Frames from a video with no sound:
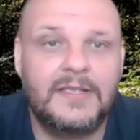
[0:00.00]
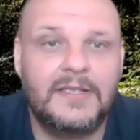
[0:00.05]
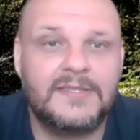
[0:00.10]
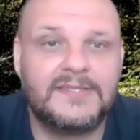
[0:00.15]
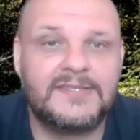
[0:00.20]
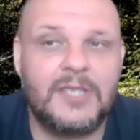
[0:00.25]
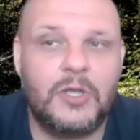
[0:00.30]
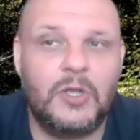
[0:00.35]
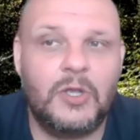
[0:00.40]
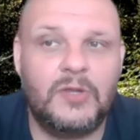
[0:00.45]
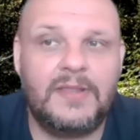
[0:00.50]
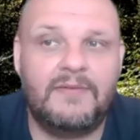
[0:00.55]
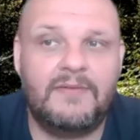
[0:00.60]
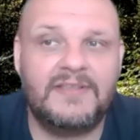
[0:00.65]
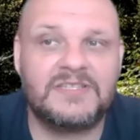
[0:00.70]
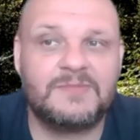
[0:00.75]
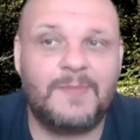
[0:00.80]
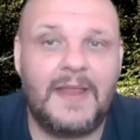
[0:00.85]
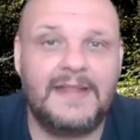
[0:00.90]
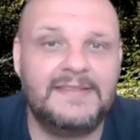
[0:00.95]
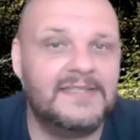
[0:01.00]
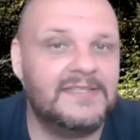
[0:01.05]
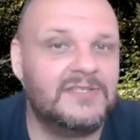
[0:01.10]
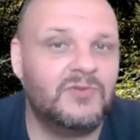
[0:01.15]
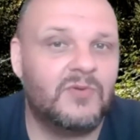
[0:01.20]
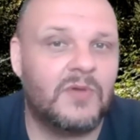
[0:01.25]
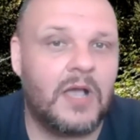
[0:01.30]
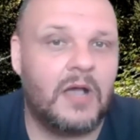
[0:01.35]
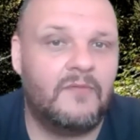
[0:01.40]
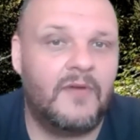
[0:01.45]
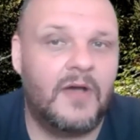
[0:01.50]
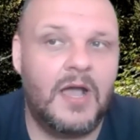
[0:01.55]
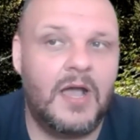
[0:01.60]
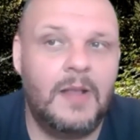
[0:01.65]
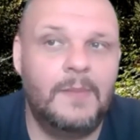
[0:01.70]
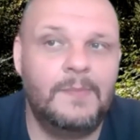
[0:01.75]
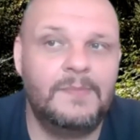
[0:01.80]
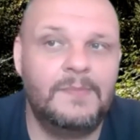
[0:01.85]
So there is plenty to cover.